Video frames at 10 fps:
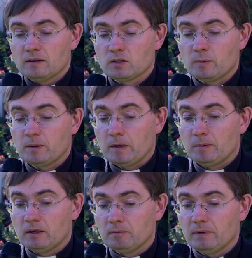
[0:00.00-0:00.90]
so many
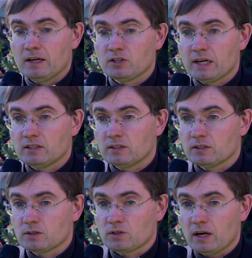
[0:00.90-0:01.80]
people are educated
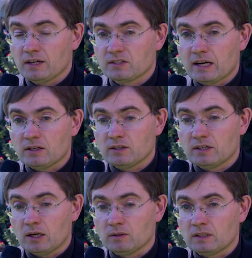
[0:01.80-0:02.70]
to such a high standard
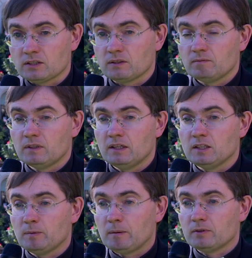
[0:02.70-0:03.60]
now that they
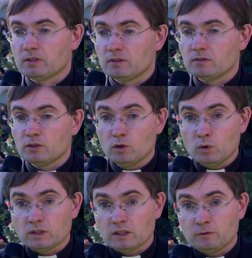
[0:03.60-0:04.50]
need to be able to
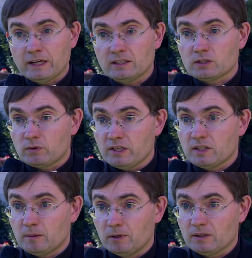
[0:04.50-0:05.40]
know that the faith is
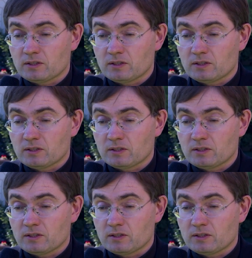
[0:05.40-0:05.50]
reasonable.